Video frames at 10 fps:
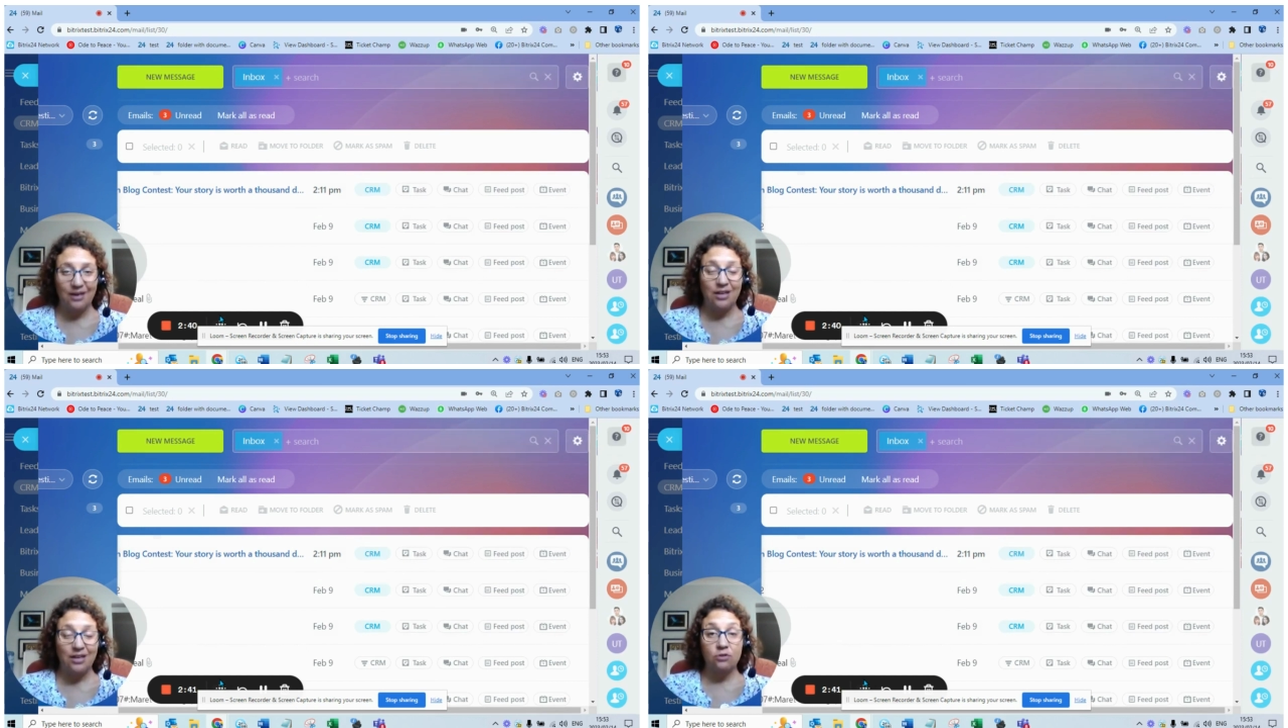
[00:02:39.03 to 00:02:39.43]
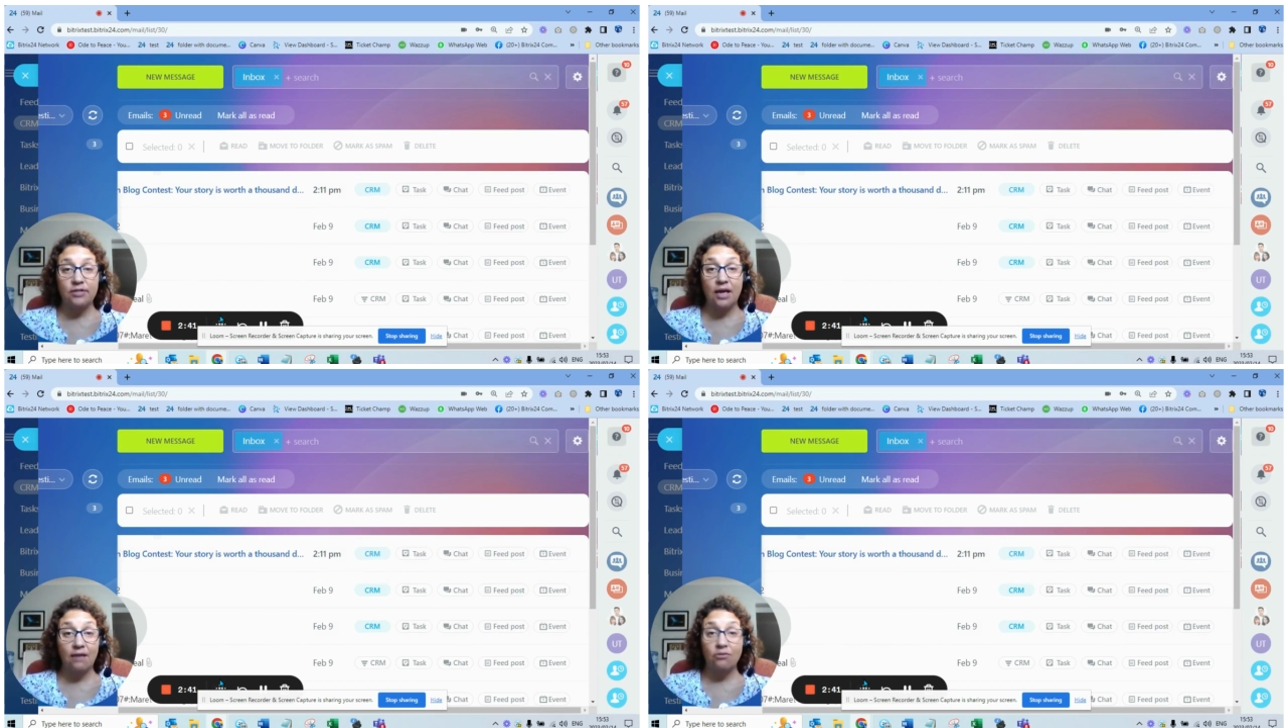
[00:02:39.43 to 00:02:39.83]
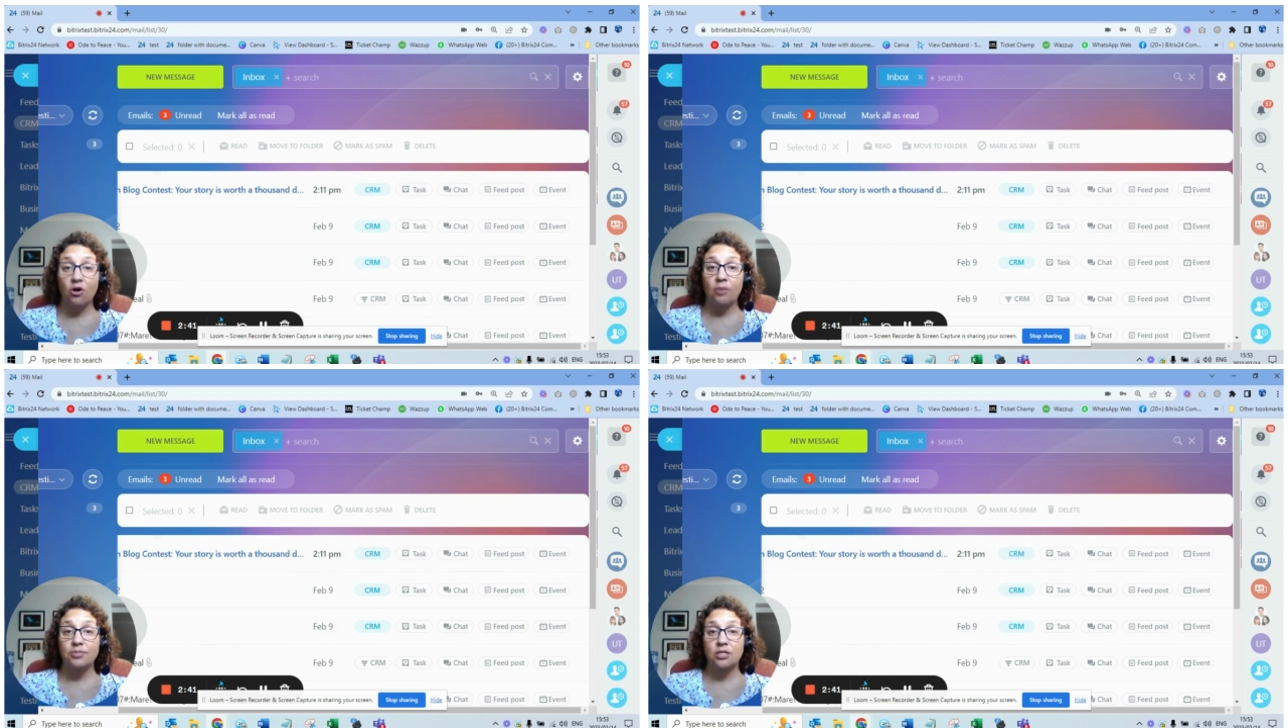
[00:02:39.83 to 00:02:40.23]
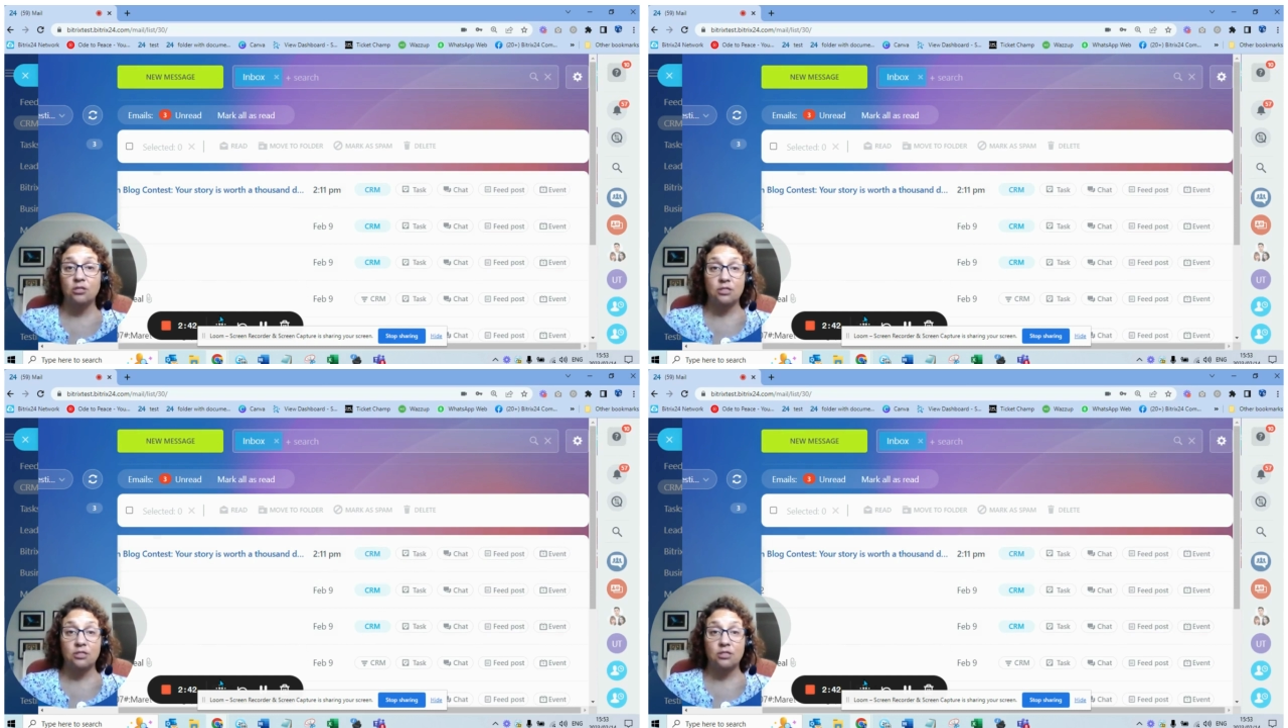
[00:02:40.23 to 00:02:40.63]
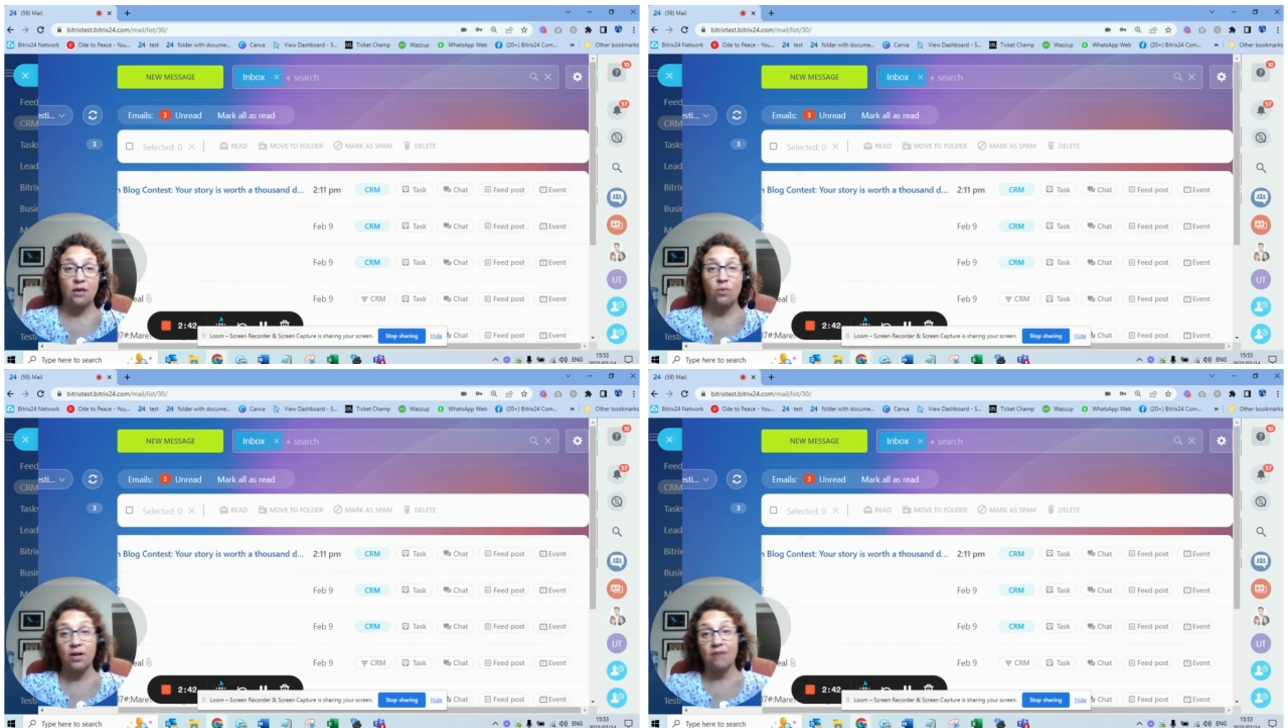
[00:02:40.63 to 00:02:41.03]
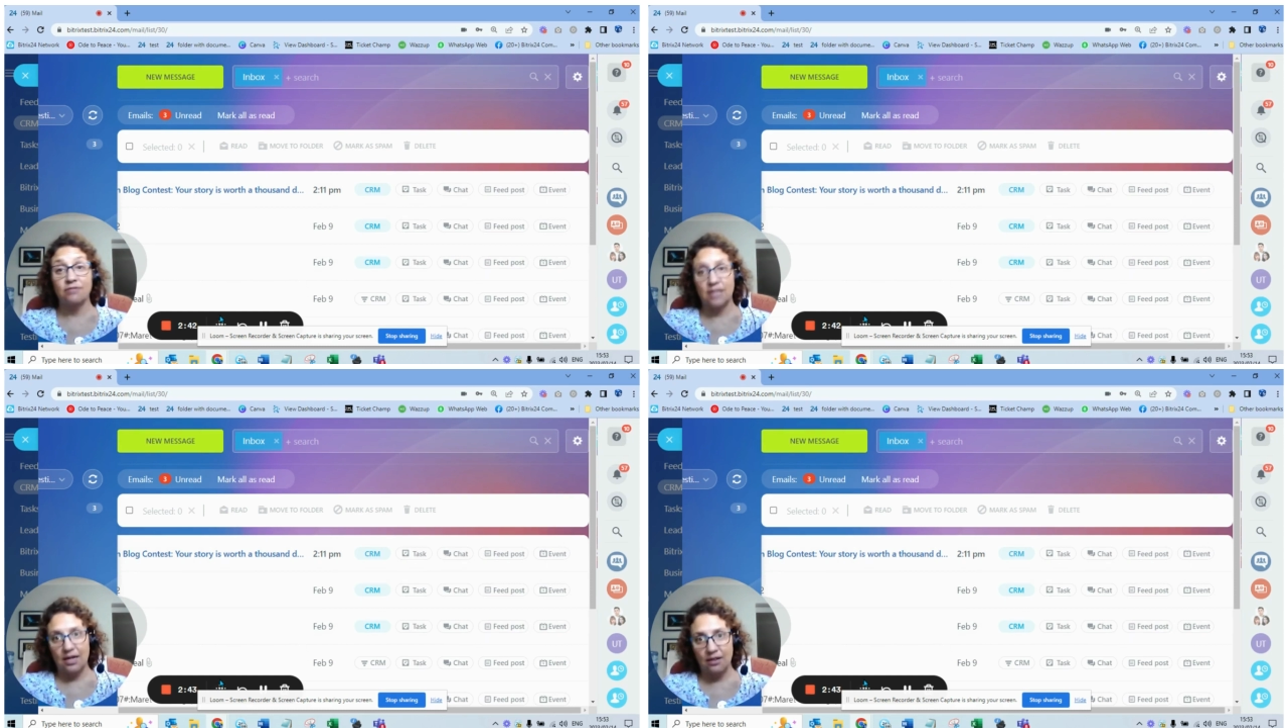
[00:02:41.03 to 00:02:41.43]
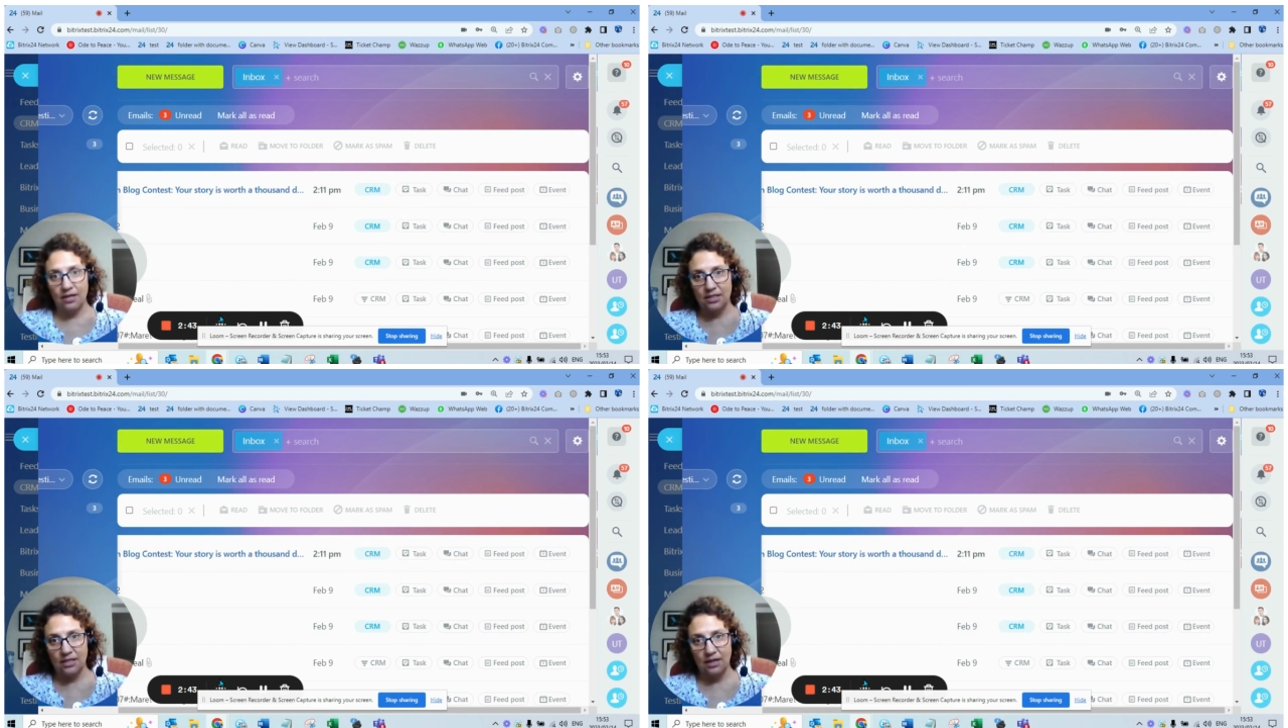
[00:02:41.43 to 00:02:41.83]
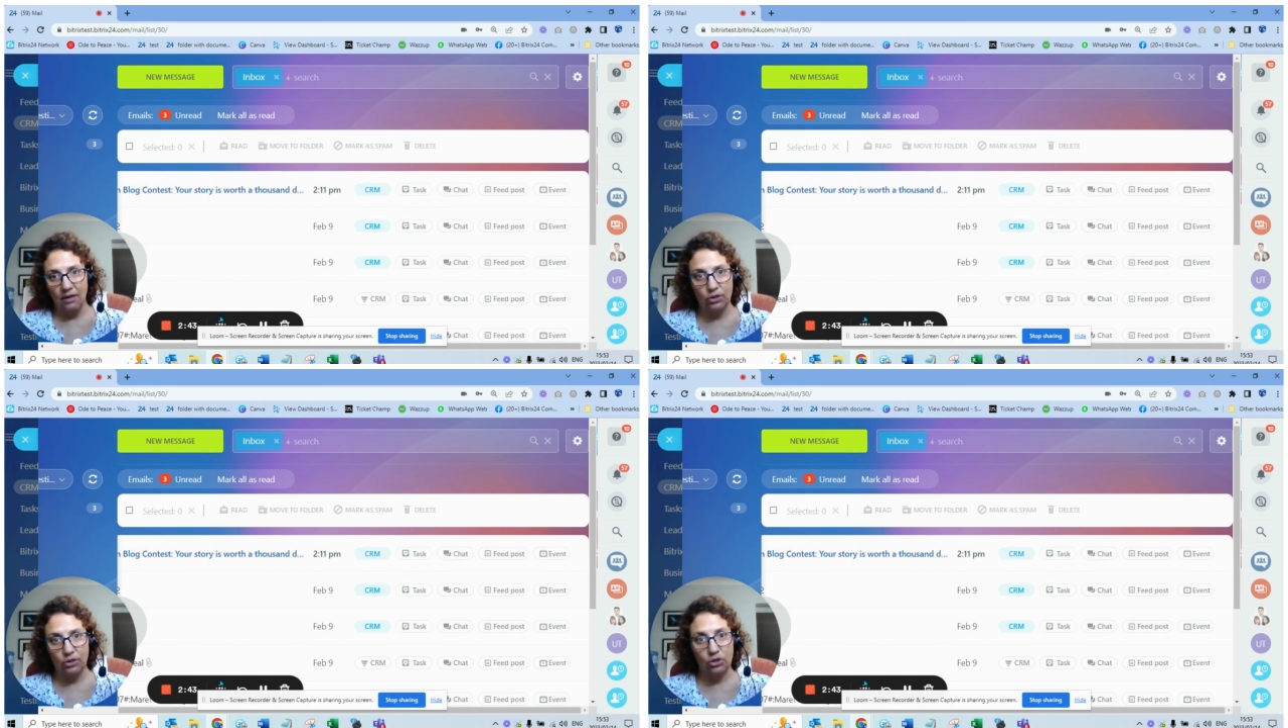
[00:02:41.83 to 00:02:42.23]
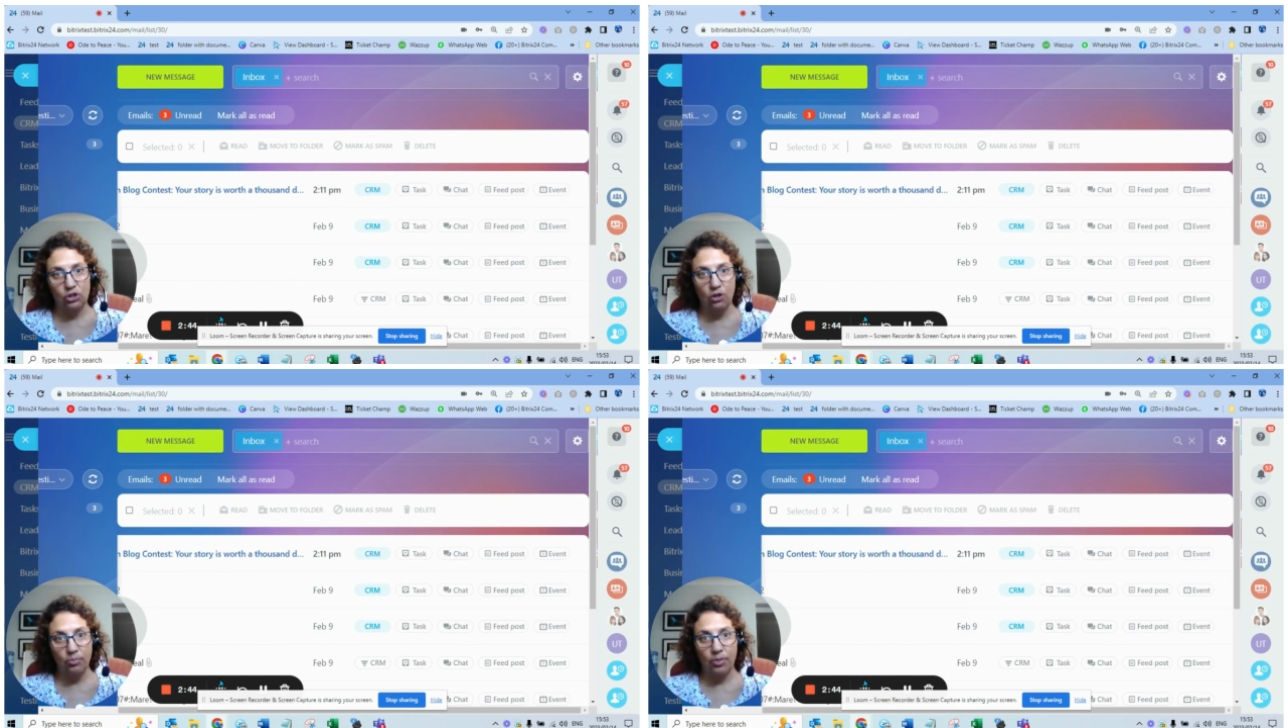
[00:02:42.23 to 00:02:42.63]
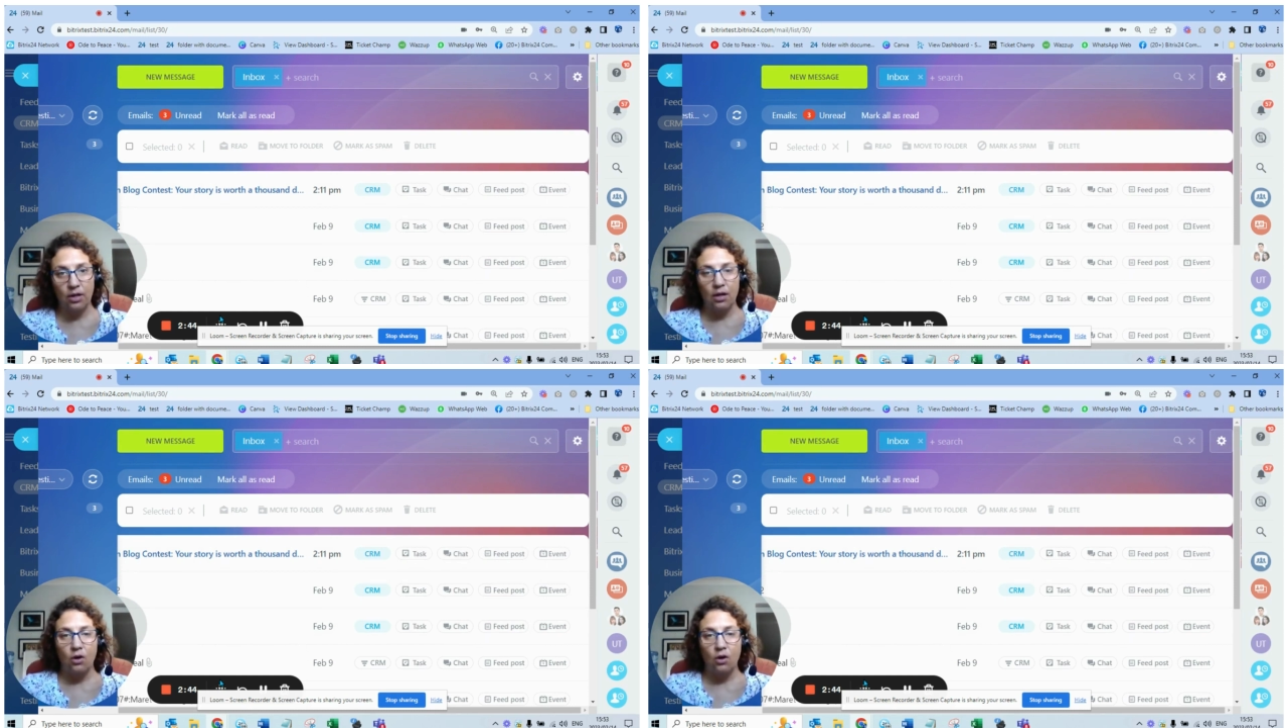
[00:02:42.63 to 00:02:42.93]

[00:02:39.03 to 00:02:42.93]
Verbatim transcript: You also have the option to say when I've done this and I want to stop